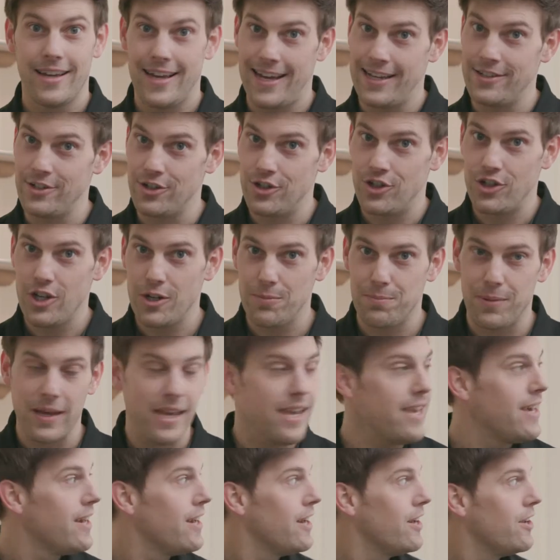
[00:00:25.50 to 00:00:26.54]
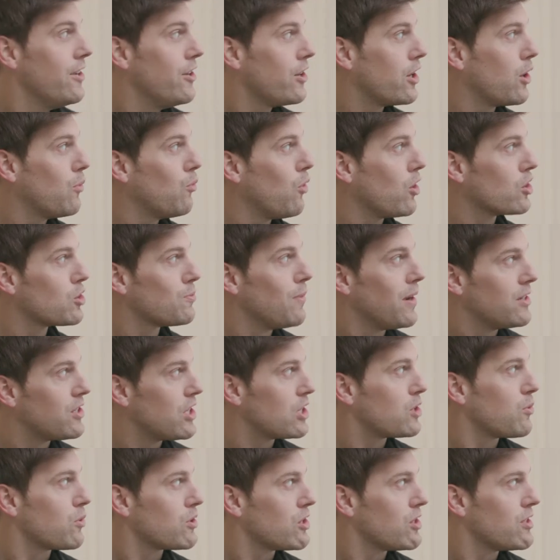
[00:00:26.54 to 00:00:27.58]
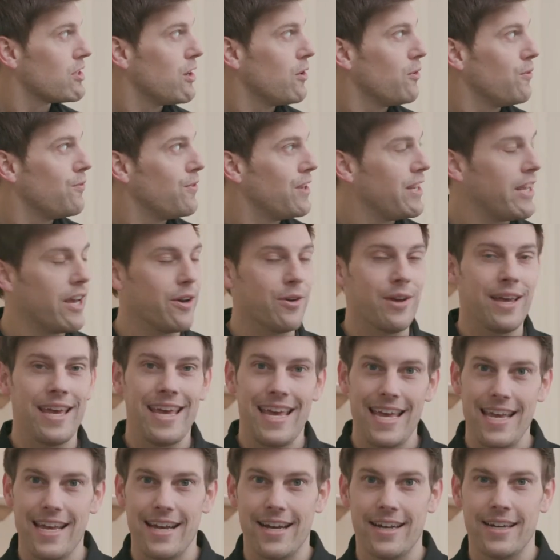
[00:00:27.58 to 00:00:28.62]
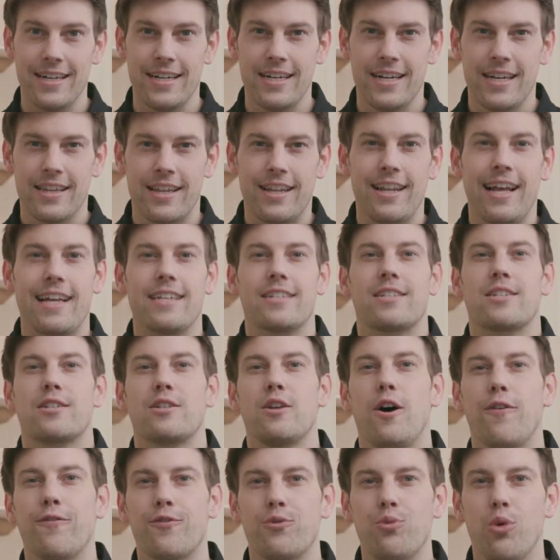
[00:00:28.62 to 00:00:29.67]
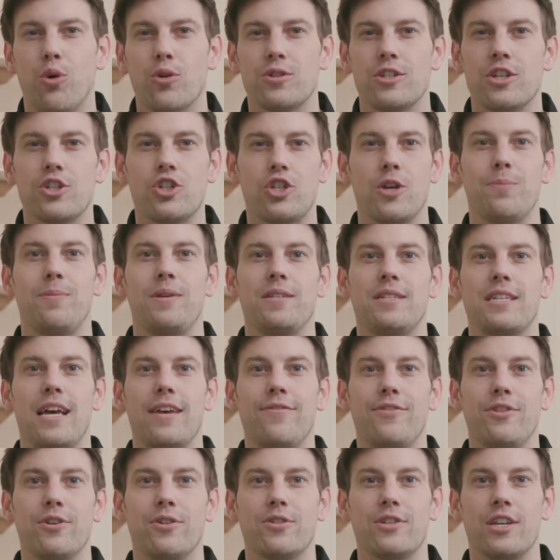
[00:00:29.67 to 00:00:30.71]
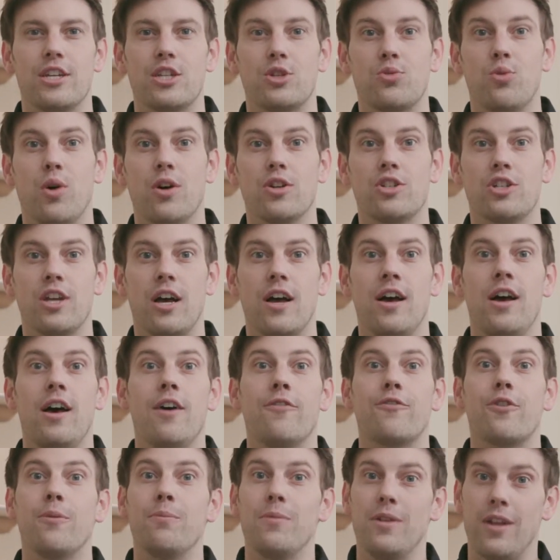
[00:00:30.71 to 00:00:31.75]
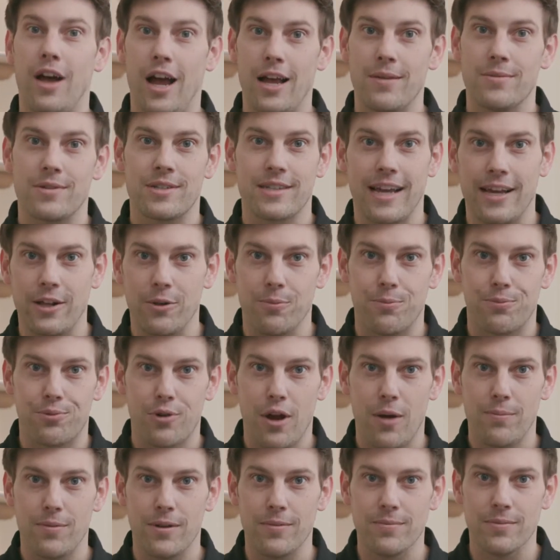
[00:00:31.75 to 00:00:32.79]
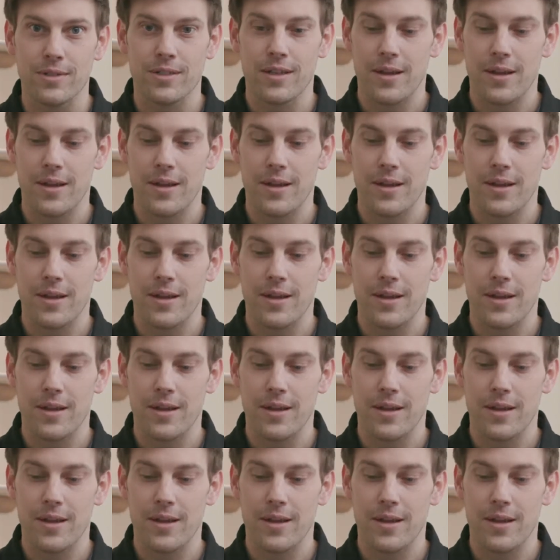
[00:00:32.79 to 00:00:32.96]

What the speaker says: and you should be, you can watch my dishwasher salt video here, then that soft water should be saving your dishwasher from limescale problems.